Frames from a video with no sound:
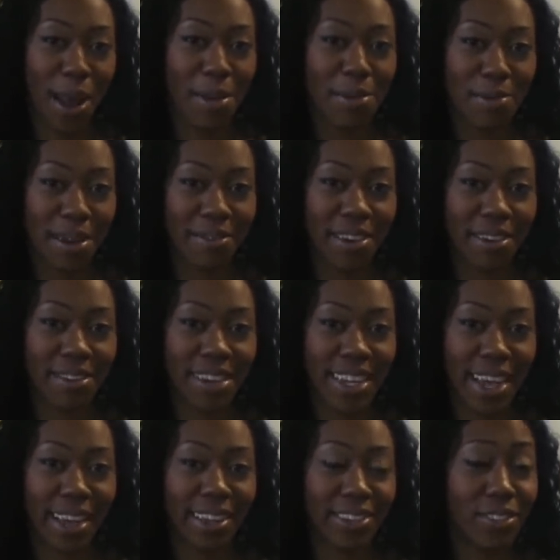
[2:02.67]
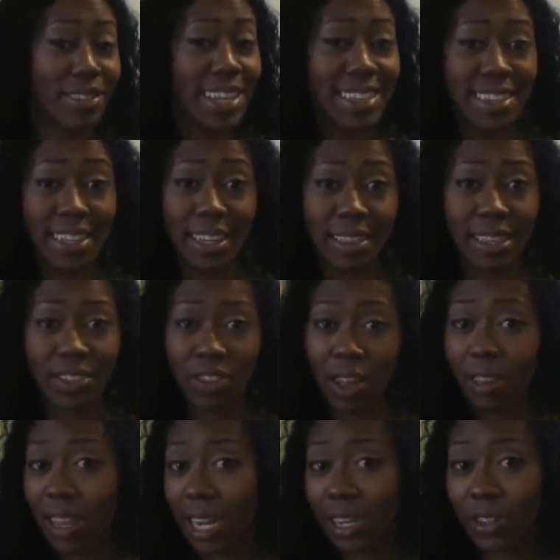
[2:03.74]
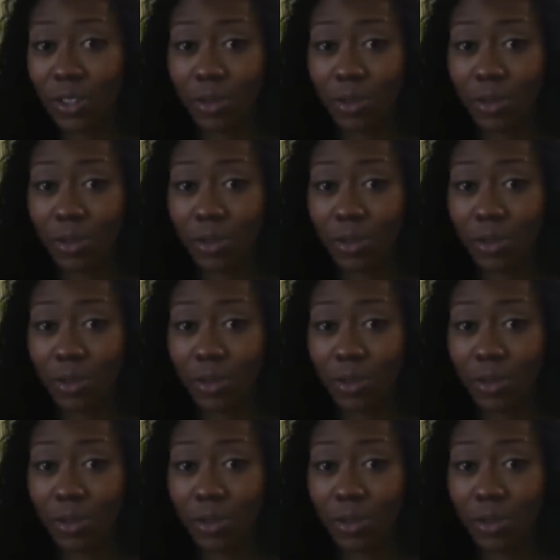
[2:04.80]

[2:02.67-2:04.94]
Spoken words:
probably my favorite days. So that's it, that's all that I